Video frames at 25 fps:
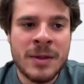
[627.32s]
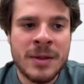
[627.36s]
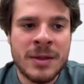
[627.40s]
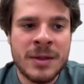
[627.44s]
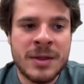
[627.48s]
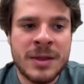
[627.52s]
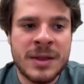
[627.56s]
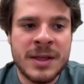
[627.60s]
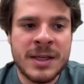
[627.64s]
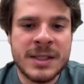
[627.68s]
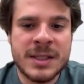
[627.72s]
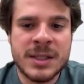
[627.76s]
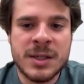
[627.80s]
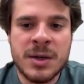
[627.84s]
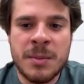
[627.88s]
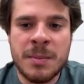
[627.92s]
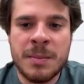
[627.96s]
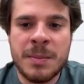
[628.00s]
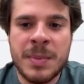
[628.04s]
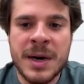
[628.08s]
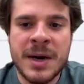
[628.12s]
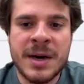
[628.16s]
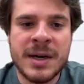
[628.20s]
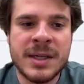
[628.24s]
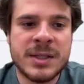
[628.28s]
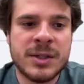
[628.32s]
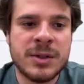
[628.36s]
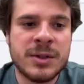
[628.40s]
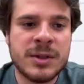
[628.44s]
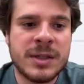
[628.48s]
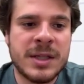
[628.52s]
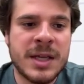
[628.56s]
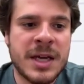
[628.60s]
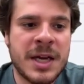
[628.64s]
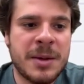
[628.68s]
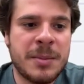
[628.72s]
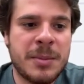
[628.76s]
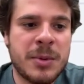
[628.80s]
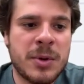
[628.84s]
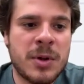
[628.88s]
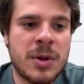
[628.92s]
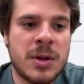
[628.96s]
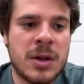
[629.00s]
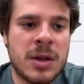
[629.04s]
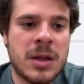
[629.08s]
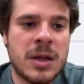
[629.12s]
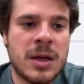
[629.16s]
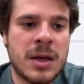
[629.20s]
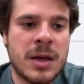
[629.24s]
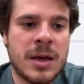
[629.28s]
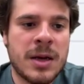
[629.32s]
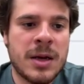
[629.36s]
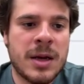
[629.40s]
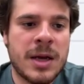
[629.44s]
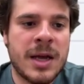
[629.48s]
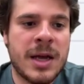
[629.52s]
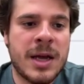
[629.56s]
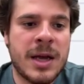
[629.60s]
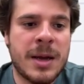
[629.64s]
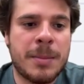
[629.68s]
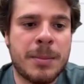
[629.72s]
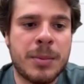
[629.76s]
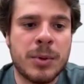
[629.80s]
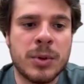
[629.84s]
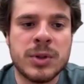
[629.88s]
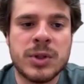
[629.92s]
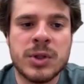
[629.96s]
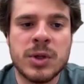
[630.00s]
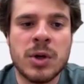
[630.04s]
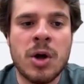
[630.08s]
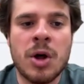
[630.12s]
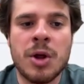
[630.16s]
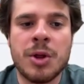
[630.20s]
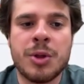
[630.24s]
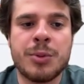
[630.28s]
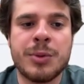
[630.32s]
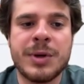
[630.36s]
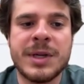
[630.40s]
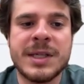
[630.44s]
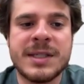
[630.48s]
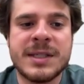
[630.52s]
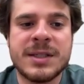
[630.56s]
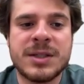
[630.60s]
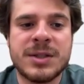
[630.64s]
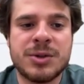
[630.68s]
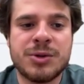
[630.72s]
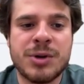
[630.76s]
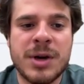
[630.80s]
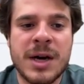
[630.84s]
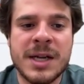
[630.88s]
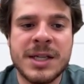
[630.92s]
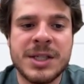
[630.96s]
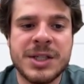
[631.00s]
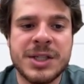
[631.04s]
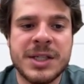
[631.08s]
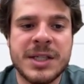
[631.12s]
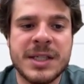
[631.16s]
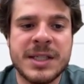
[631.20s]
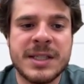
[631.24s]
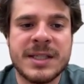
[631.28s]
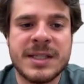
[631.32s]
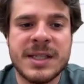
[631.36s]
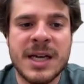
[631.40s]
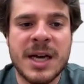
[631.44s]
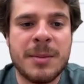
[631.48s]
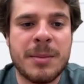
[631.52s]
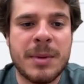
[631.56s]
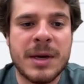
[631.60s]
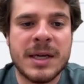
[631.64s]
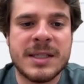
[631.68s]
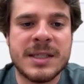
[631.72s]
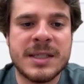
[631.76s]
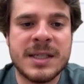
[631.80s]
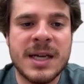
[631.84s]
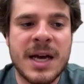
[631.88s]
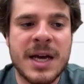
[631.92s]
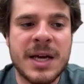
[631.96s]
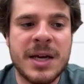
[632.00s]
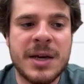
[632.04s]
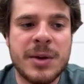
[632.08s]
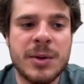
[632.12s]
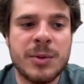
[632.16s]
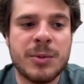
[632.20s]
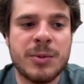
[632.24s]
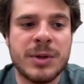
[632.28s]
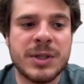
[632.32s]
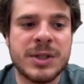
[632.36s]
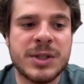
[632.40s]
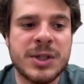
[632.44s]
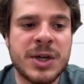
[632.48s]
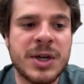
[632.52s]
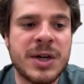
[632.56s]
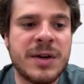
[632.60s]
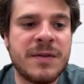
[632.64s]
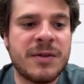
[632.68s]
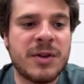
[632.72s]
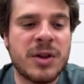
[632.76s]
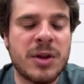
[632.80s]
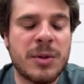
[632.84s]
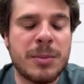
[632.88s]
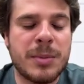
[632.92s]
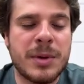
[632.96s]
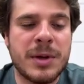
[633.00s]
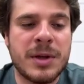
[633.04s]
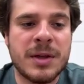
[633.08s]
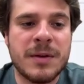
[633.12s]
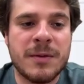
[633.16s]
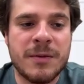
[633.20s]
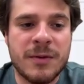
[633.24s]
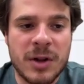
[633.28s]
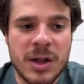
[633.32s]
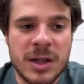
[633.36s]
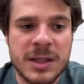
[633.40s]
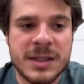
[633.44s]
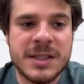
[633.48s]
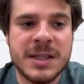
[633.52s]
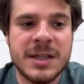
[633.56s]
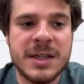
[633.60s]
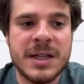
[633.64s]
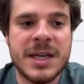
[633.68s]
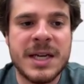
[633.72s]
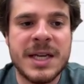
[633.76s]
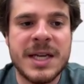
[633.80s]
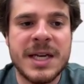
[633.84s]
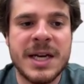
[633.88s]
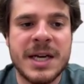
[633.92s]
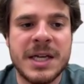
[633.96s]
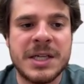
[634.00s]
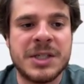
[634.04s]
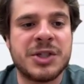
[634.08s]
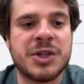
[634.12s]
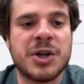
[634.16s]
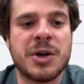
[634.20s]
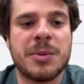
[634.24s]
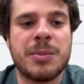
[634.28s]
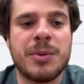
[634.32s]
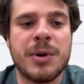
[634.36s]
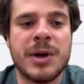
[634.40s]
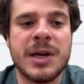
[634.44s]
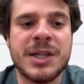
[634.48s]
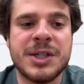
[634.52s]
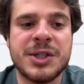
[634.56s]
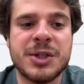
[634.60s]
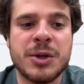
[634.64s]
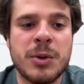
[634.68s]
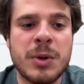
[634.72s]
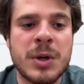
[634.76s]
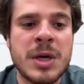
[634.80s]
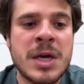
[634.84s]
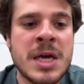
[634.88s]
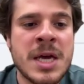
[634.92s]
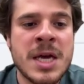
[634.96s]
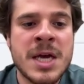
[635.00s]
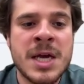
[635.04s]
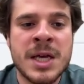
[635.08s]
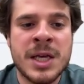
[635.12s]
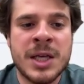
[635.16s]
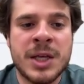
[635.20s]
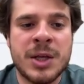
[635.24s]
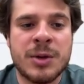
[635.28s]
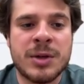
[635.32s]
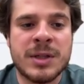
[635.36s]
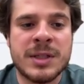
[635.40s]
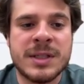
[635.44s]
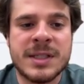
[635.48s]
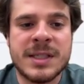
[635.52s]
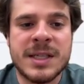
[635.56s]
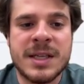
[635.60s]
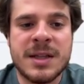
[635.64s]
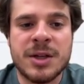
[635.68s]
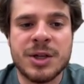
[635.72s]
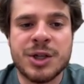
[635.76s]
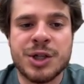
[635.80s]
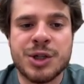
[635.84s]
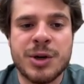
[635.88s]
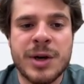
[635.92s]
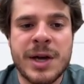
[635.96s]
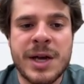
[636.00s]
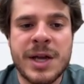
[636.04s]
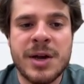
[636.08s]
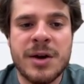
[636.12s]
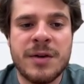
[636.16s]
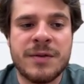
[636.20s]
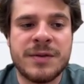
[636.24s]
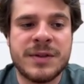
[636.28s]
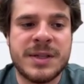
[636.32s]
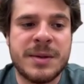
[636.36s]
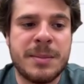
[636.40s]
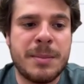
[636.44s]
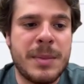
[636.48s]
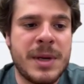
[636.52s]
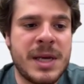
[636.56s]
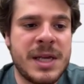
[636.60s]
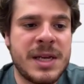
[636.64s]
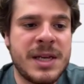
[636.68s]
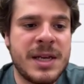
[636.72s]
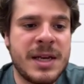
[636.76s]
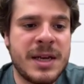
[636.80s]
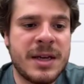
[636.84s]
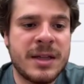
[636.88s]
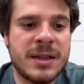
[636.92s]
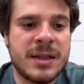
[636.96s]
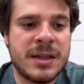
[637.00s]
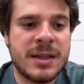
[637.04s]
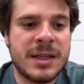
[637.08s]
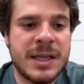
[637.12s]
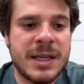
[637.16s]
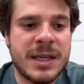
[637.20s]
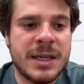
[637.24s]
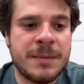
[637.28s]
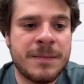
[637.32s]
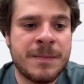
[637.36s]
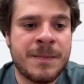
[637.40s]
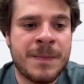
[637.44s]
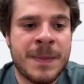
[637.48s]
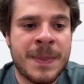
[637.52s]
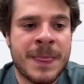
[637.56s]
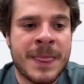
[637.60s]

this comparison table puts all three strategies side by side, return, volatility, and Sharpe ratio. You can see the trade-offs immediately.